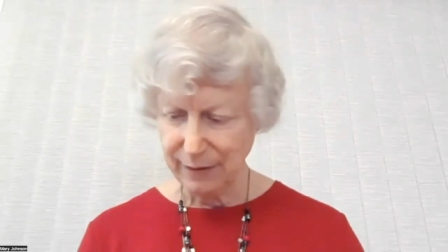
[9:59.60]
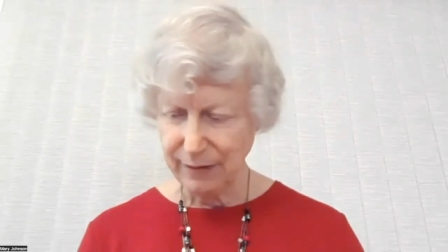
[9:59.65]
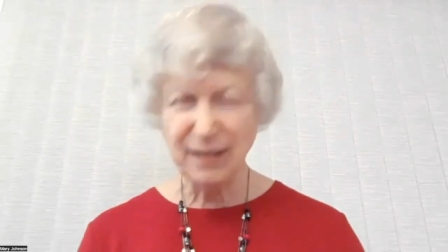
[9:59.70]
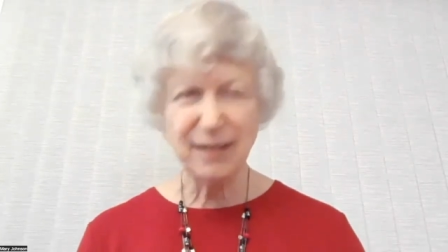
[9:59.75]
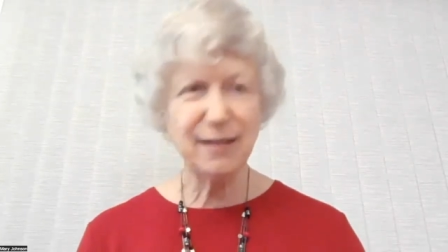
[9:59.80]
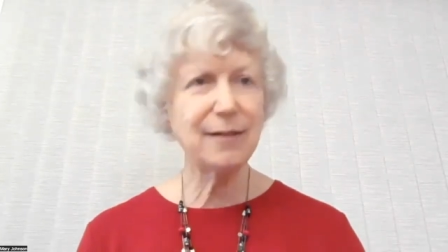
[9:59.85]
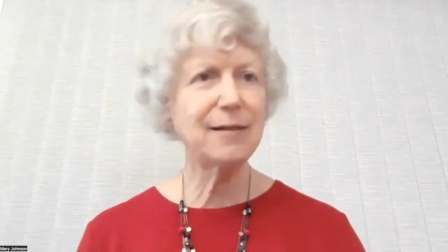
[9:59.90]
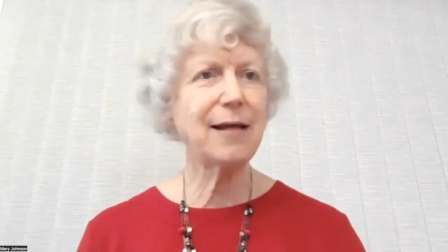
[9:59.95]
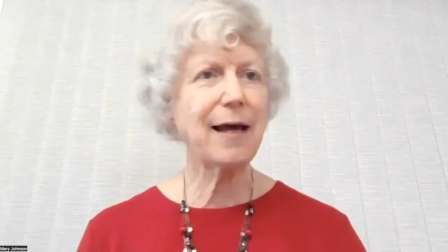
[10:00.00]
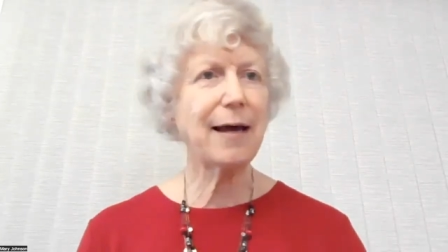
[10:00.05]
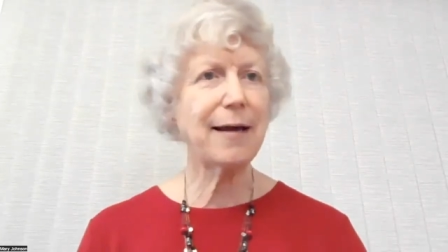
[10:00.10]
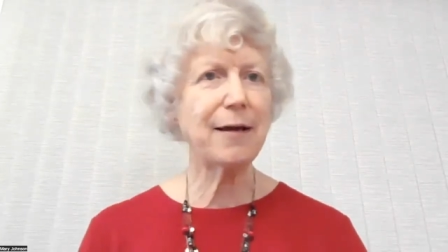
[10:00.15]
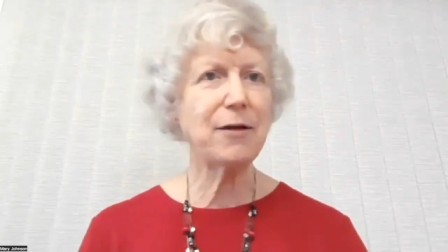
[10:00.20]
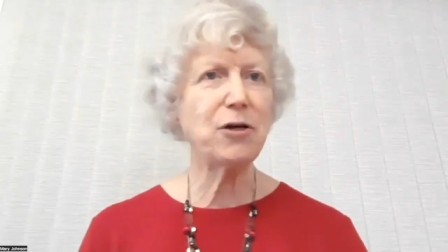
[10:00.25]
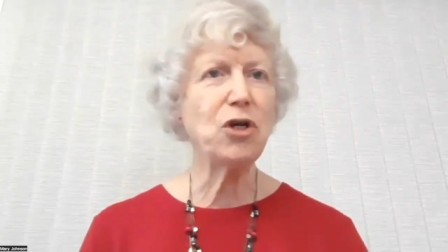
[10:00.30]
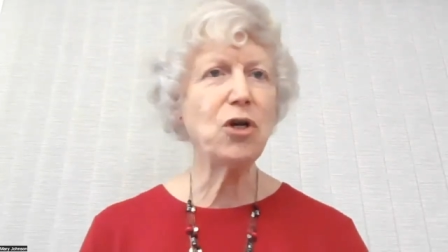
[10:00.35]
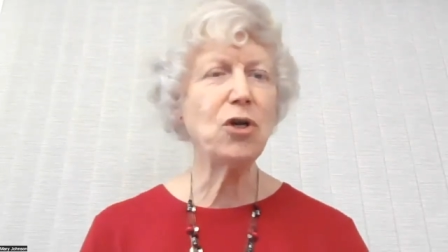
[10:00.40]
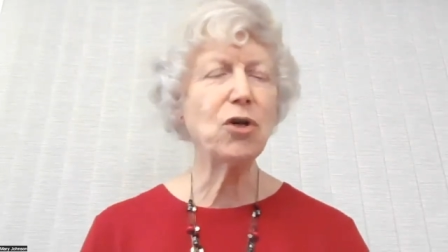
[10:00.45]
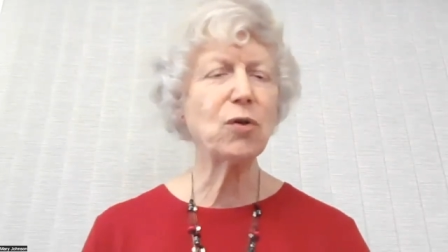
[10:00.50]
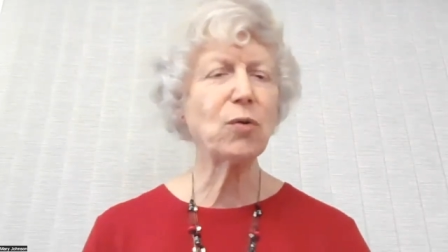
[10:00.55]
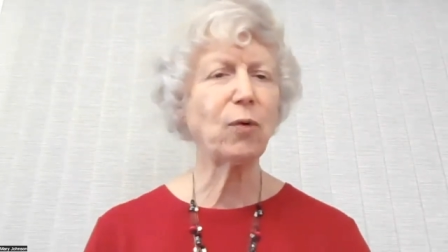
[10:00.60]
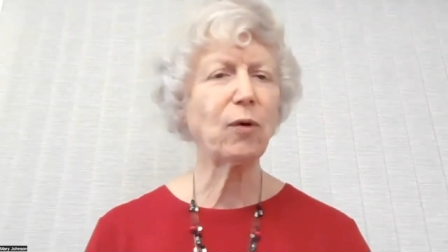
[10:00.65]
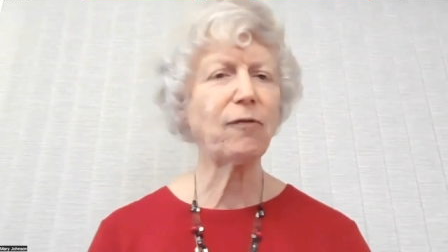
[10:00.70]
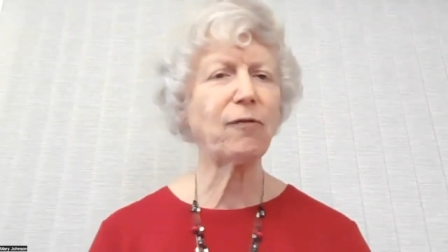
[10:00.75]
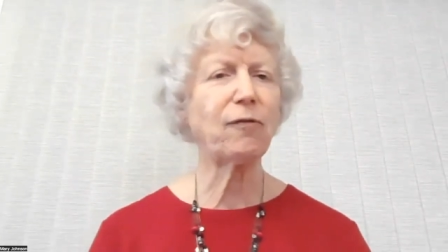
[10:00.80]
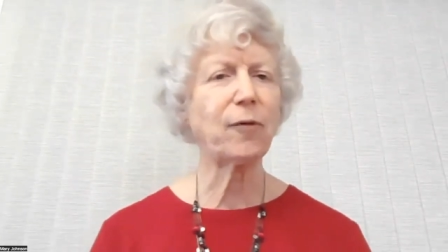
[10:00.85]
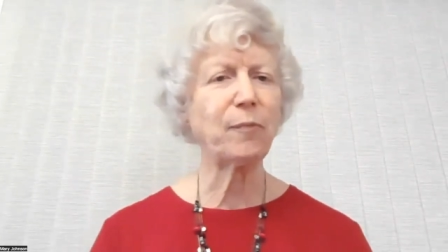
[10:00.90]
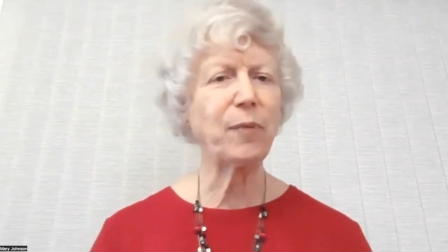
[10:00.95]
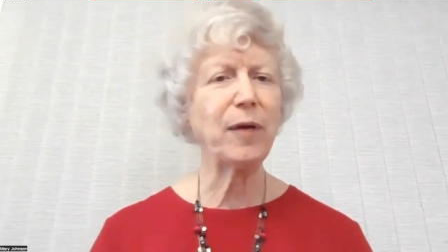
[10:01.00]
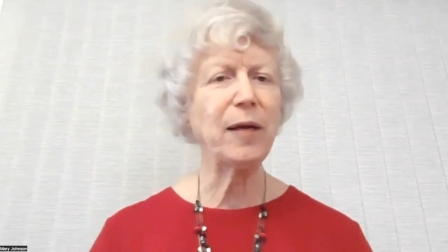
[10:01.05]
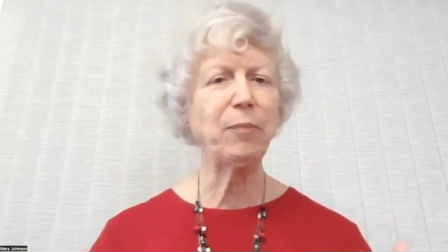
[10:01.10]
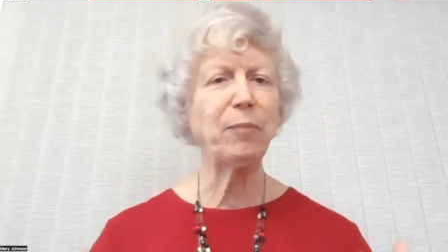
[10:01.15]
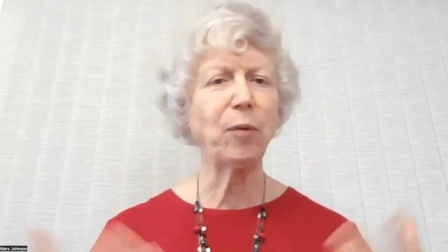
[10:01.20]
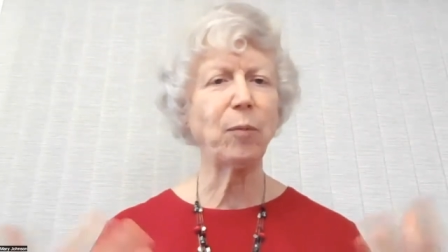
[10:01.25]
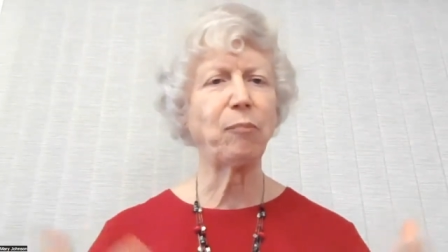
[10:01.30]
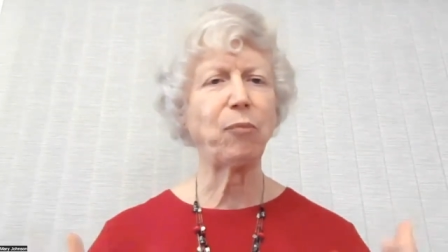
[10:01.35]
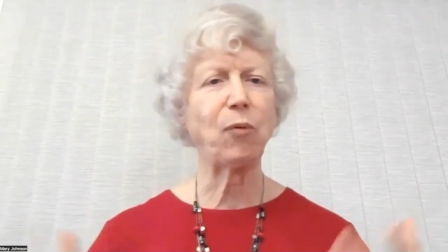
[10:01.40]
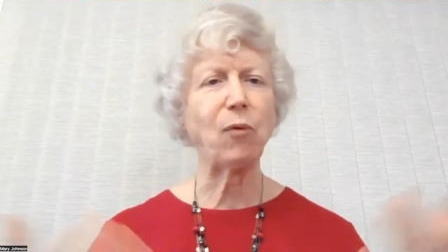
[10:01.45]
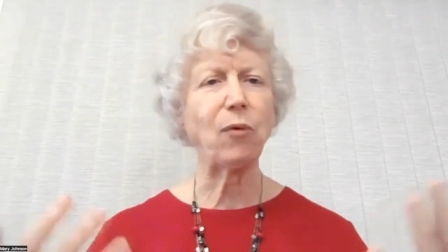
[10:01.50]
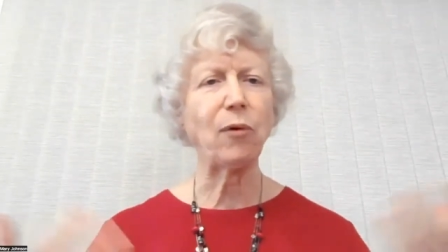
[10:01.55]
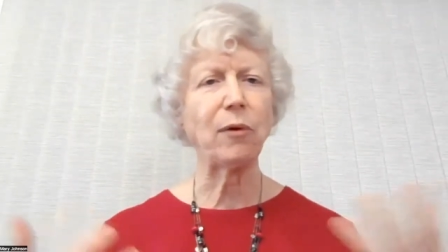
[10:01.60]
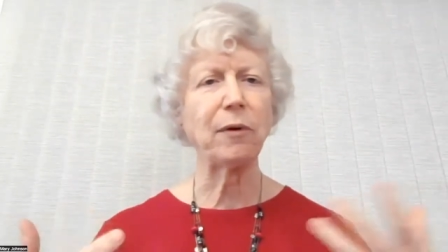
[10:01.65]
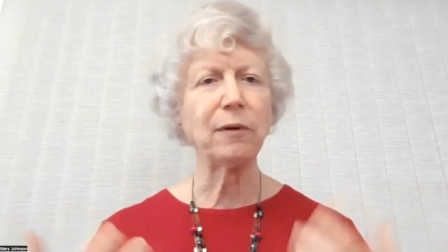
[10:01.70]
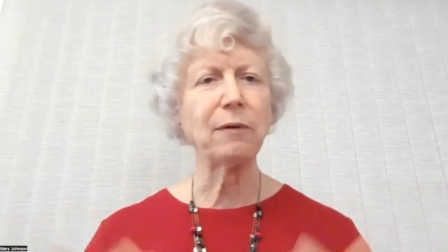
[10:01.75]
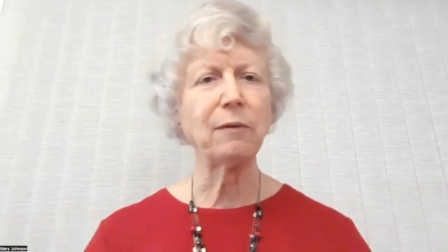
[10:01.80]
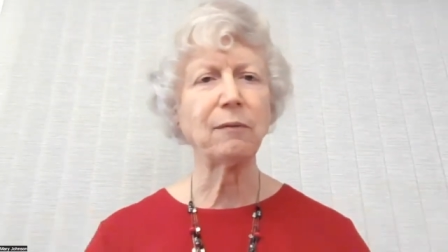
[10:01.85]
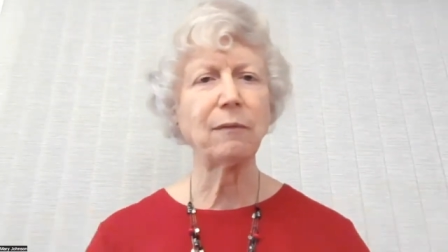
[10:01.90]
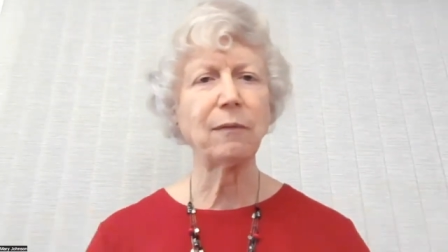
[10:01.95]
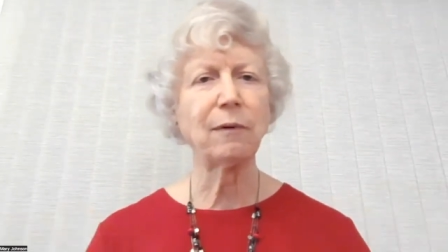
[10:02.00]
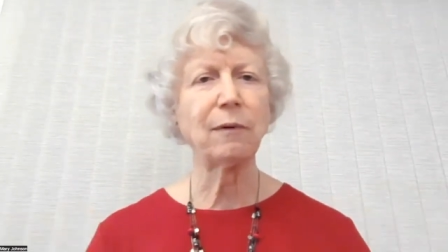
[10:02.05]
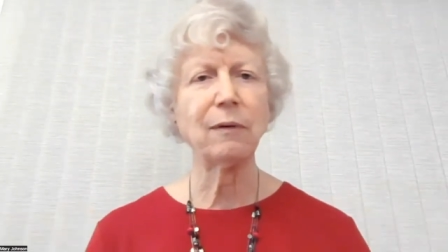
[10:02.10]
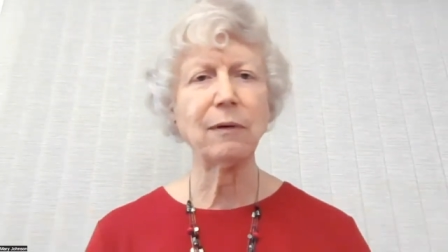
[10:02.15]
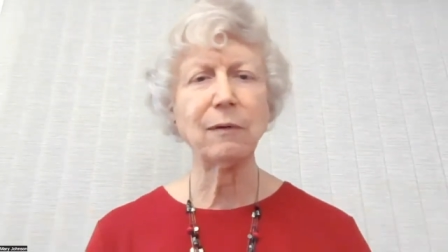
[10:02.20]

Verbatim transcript: This is not unusual for people born